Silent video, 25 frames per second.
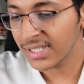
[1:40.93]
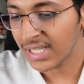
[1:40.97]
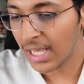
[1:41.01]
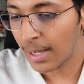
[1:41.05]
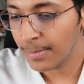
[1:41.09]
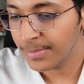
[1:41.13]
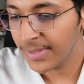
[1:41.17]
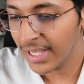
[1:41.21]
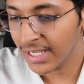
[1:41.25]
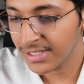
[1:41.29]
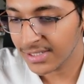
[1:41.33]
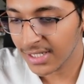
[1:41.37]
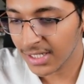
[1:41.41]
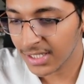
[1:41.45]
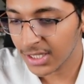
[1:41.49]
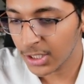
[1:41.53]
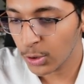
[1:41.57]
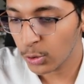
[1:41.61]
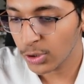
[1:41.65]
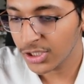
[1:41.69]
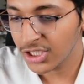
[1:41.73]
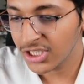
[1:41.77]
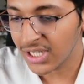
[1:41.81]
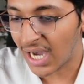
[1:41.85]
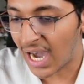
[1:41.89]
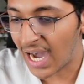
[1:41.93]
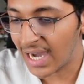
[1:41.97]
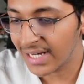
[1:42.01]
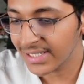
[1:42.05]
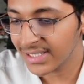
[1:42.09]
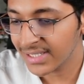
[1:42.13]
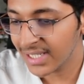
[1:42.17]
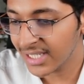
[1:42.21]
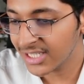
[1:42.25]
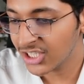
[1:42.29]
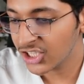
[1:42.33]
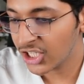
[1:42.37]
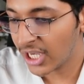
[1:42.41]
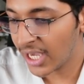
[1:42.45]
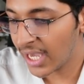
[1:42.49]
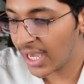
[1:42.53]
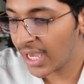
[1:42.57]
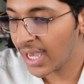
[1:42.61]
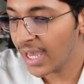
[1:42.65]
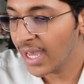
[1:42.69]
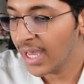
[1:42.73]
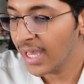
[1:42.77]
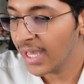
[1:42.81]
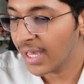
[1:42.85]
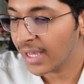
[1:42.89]
Jaisa aap dekh sakte ho, 4 se
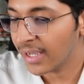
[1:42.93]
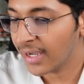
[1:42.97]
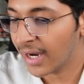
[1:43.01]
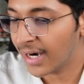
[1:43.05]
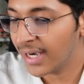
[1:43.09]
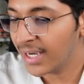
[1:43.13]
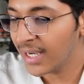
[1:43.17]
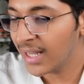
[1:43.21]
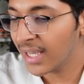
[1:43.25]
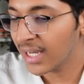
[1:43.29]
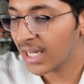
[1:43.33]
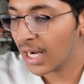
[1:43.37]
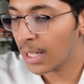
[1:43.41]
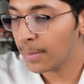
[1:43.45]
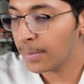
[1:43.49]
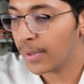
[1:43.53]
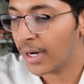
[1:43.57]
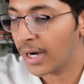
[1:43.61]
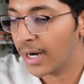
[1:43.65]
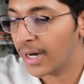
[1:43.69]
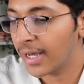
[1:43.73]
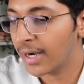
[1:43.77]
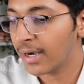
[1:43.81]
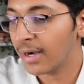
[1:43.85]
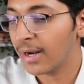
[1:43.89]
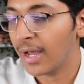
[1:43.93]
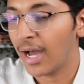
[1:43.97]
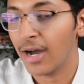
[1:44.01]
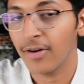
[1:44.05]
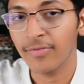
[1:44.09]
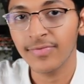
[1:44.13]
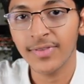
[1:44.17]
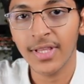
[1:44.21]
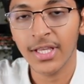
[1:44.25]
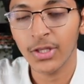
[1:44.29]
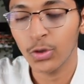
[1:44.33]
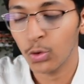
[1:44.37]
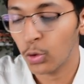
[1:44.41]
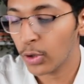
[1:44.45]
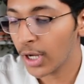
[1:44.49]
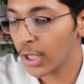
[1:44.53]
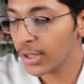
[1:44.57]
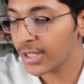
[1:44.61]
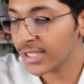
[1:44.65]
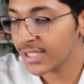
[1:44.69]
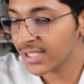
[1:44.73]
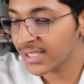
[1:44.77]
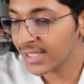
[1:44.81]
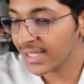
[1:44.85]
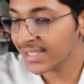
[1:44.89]
6 ghante agar aap har hafte doge,
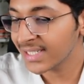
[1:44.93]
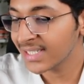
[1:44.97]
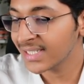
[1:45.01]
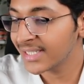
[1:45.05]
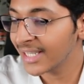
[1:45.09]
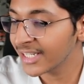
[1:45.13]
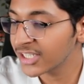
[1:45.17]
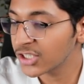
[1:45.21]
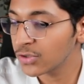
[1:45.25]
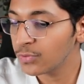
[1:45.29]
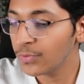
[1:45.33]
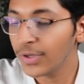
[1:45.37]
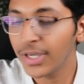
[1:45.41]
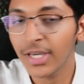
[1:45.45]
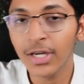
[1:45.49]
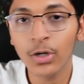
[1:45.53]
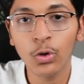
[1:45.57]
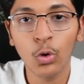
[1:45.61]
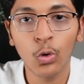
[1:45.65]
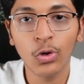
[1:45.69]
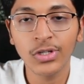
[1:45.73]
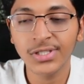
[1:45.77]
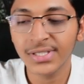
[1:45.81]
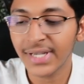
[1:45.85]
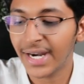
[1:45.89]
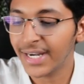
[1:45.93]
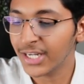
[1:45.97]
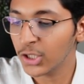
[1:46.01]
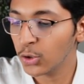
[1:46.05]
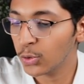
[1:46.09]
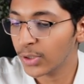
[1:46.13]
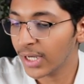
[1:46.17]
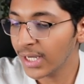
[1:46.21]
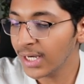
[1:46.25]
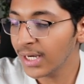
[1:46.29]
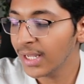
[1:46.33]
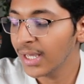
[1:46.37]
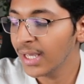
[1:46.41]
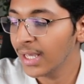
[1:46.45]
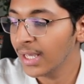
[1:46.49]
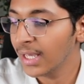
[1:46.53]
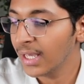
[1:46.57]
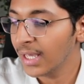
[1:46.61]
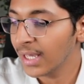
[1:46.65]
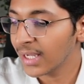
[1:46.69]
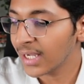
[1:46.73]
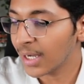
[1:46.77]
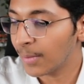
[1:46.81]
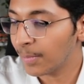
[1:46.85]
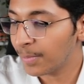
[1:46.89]
this is a 6-week course that you can
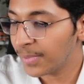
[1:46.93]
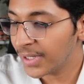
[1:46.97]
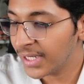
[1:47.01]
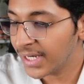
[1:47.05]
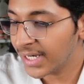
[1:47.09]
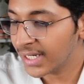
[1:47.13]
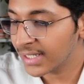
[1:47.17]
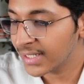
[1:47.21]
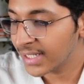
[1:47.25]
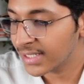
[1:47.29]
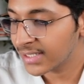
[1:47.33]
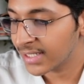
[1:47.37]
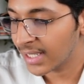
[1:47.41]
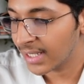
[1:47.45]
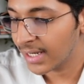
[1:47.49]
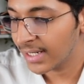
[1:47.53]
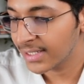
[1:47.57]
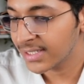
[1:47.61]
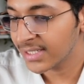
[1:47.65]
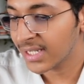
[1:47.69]
complete this in.